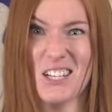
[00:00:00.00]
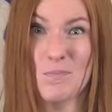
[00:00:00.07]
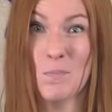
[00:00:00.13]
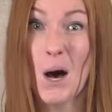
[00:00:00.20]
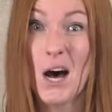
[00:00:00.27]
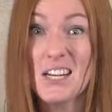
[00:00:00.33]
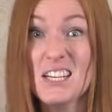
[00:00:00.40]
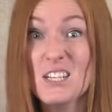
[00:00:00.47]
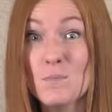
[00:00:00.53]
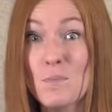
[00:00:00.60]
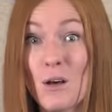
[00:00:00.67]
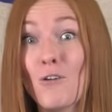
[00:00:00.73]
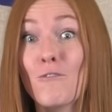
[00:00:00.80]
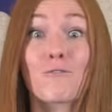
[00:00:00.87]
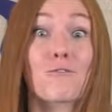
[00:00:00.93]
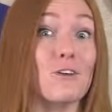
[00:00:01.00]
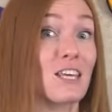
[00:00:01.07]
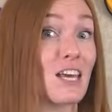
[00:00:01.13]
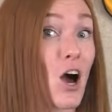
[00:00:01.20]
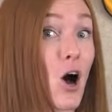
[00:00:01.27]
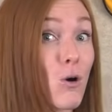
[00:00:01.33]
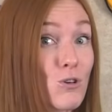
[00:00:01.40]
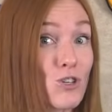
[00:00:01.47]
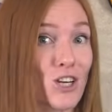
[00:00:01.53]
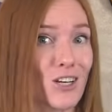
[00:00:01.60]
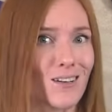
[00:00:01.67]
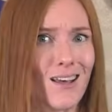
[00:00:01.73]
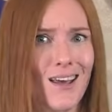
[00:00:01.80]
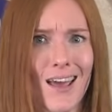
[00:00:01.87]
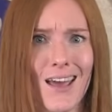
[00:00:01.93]
Its body is built for the
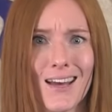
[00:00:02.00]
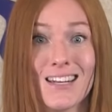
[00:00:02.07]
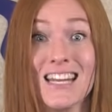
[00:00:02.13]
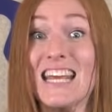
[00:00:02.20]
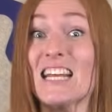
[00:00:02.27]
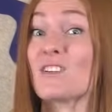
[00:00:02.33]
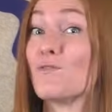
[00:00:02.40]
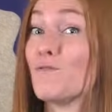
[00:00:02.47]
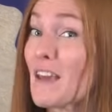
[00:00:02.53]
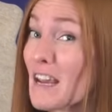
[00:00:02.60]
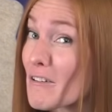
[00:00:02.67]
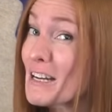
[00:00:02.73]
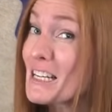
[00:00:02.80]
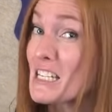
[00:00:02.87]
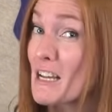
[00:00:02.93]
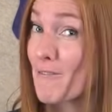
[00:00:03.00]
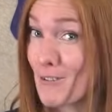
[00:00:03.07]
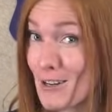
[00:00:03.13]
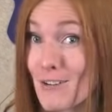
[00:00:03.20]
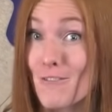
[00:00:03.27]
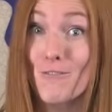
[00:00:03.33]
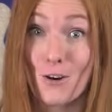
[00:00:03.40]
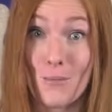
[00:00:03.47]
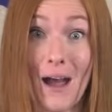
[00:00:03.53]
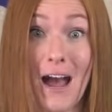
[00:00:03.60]
ocean, and it's very different from